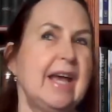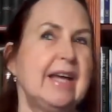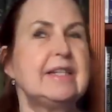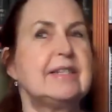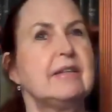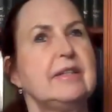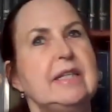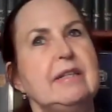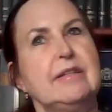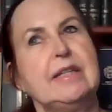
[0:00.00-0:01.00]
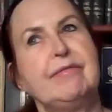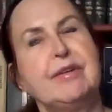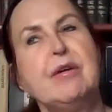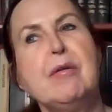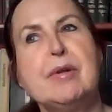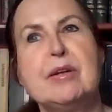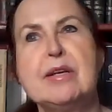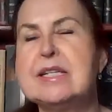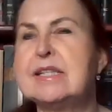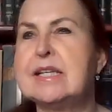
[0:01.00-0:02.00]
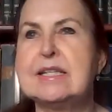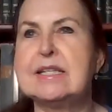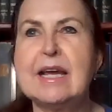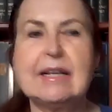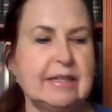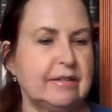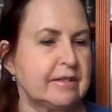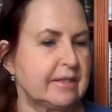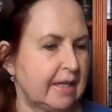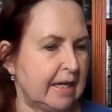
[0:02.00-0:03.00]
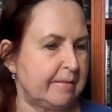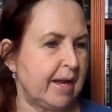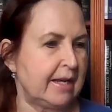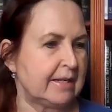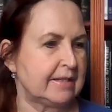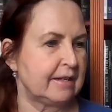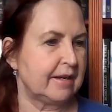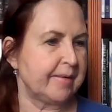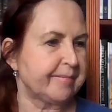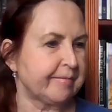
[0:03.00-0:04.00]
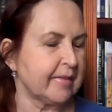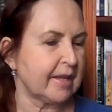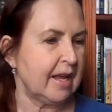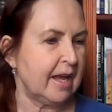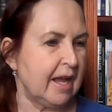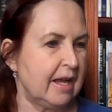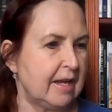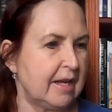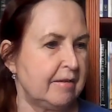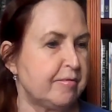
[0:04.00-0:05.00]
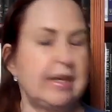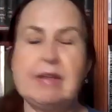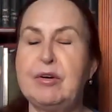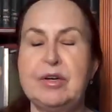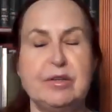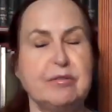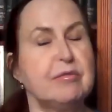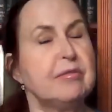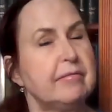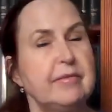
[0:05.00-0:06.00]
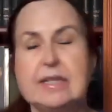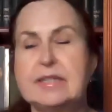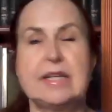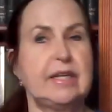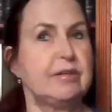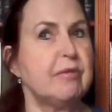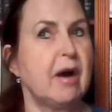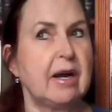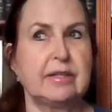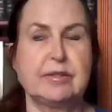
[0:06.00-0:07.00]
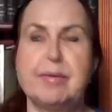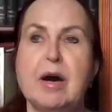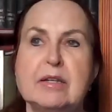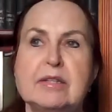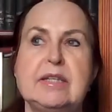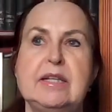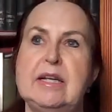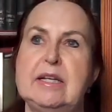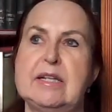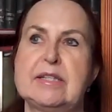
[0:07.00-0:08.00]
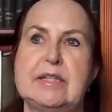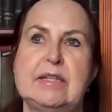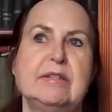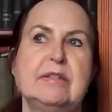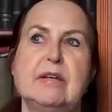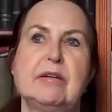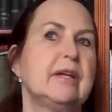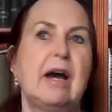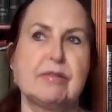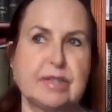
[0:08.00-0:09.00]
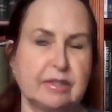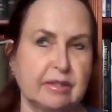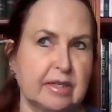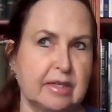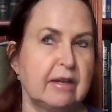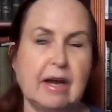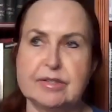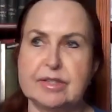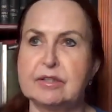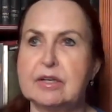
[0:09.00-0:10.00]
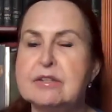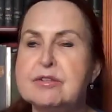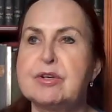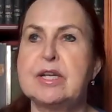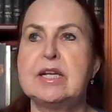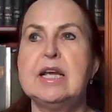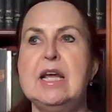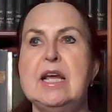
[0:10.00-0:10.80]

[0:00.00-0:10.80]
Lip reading: And it's the phenomena is exactly the same as whenever you, let's say you are at a party, it is in a house in the country,